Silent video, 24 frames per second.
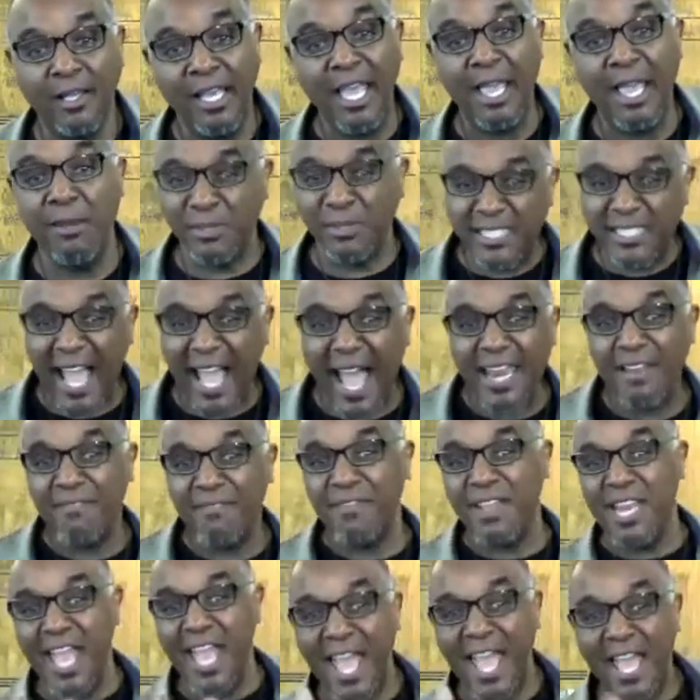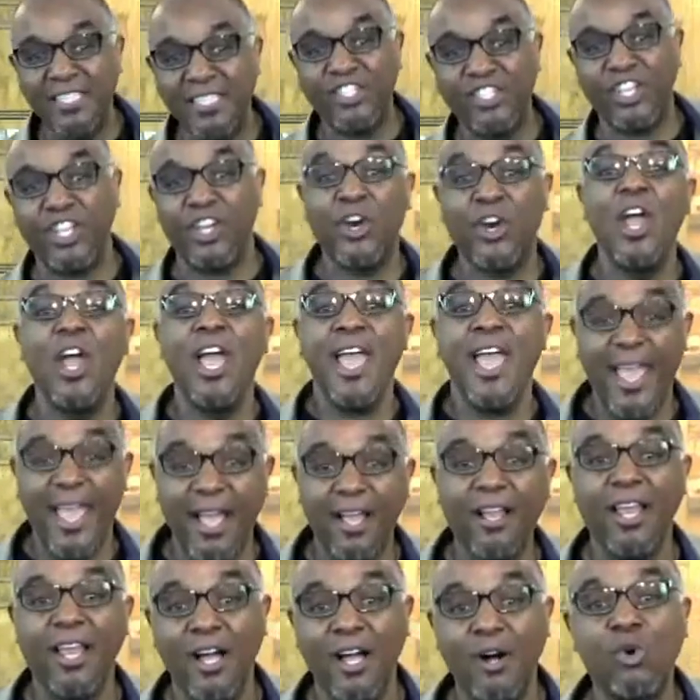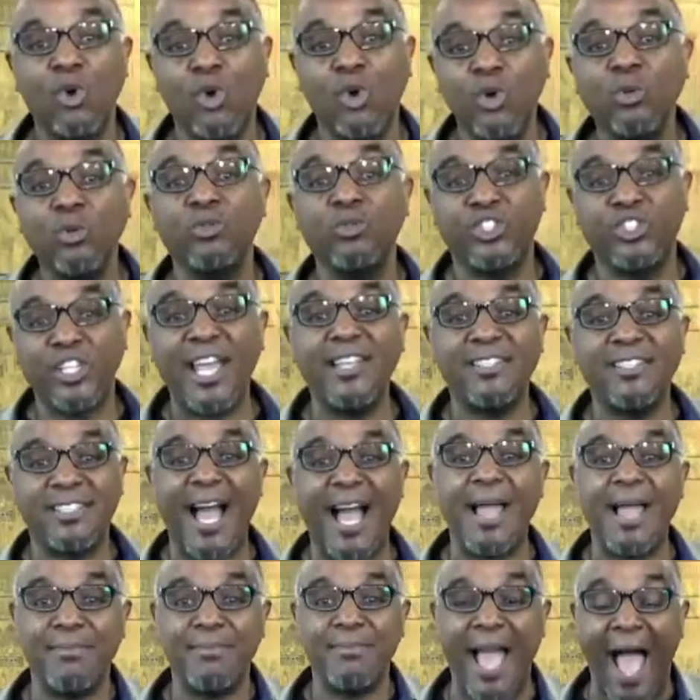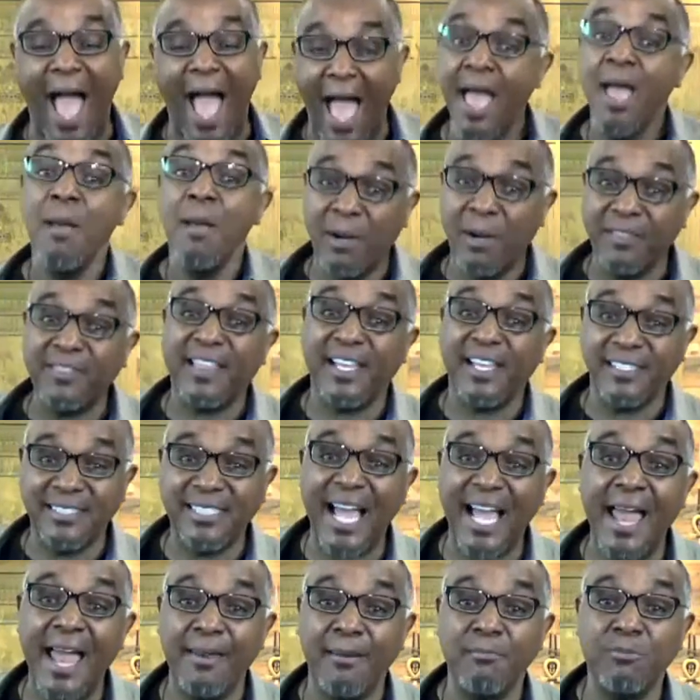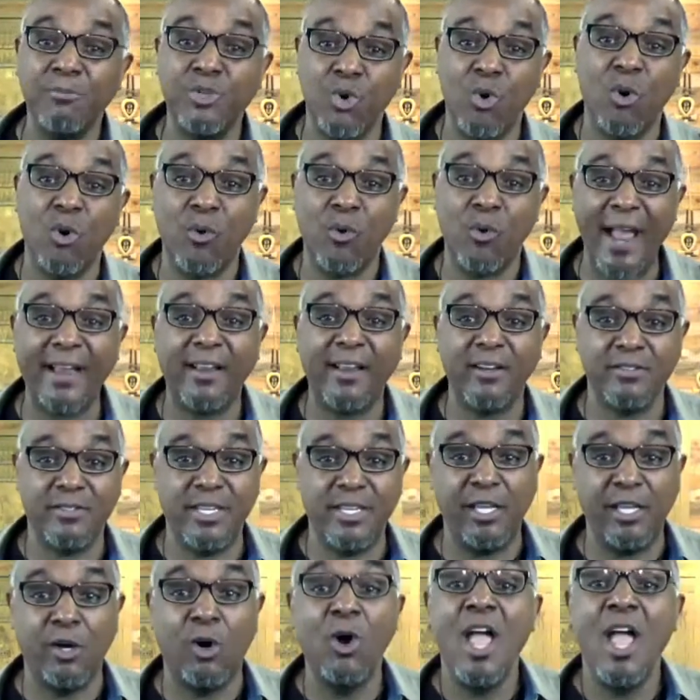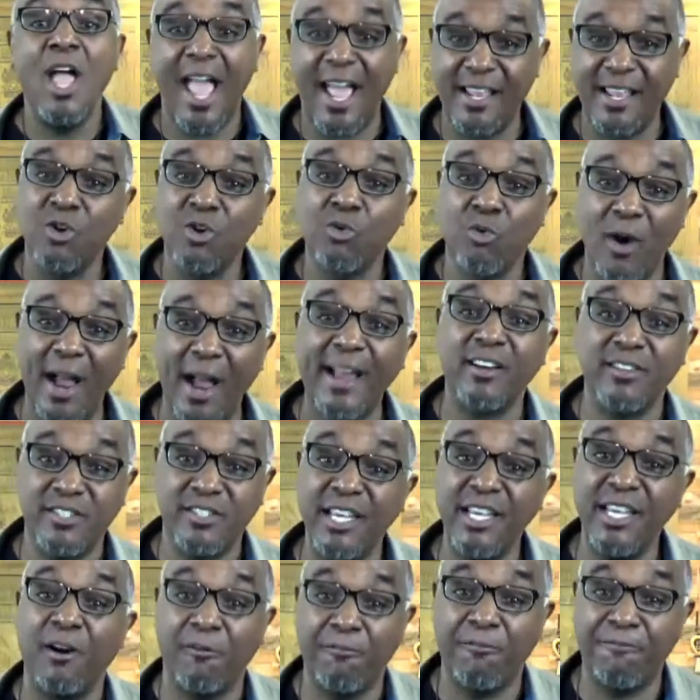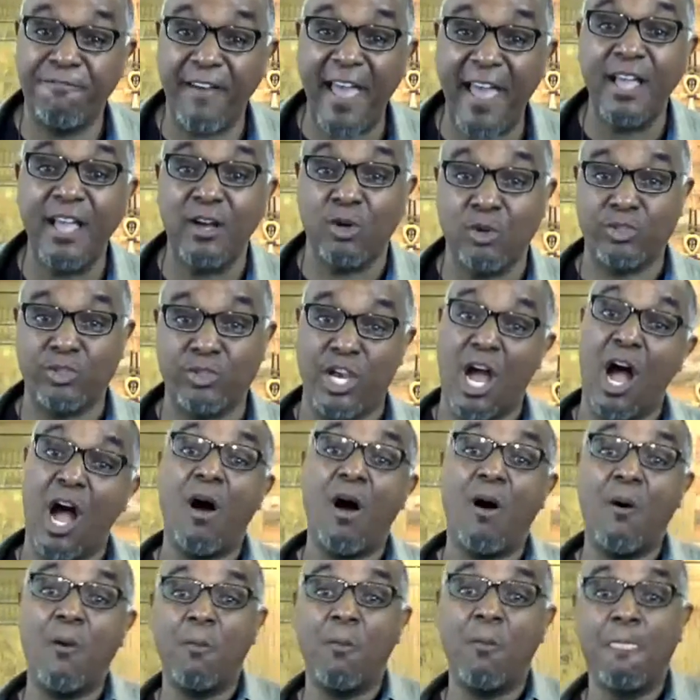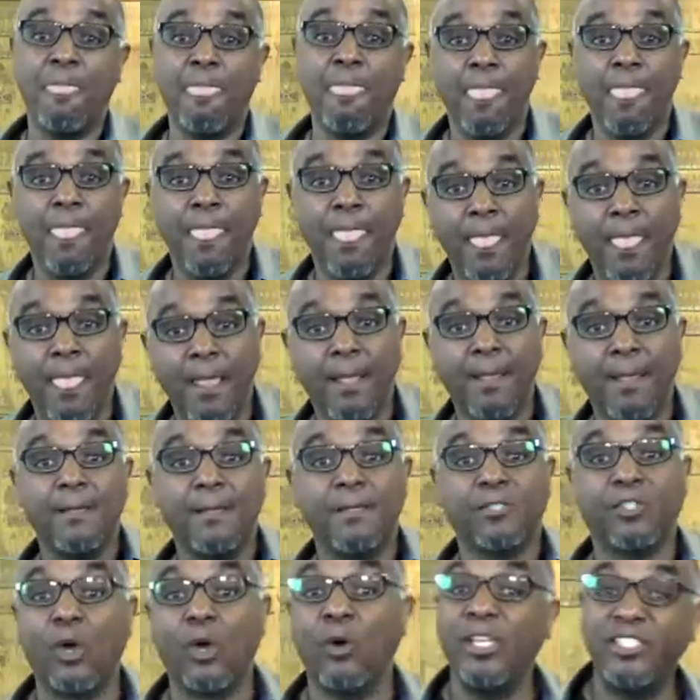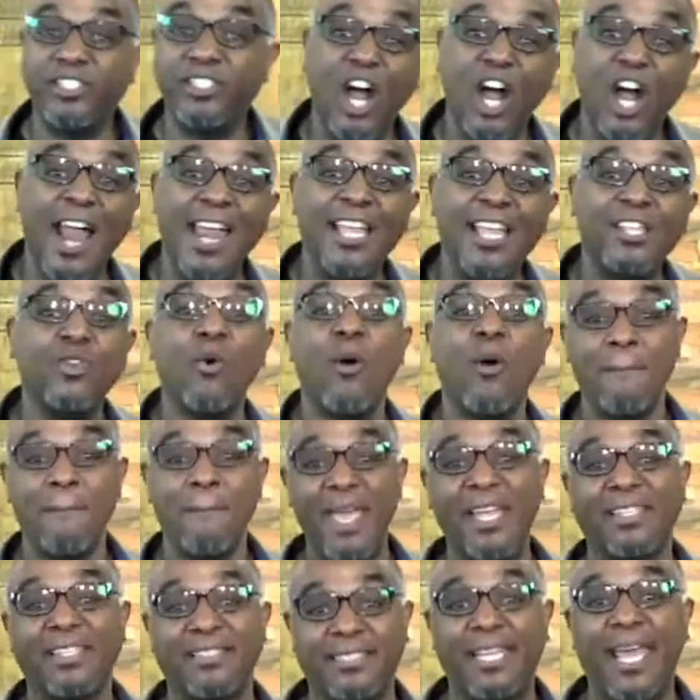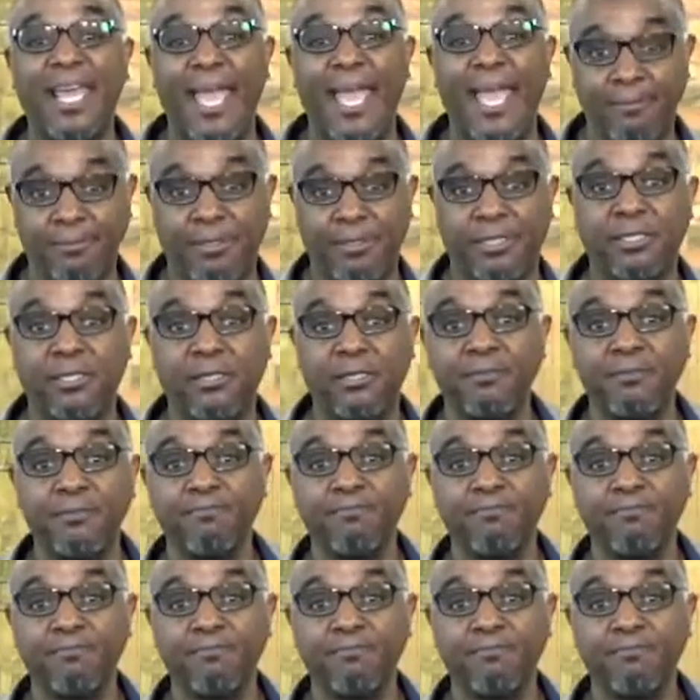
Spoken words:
He was kind of an edgier LL Cool J type guy. But they signed him to a record deal, and the record deal failed, y'all. So he started doing mixtapes.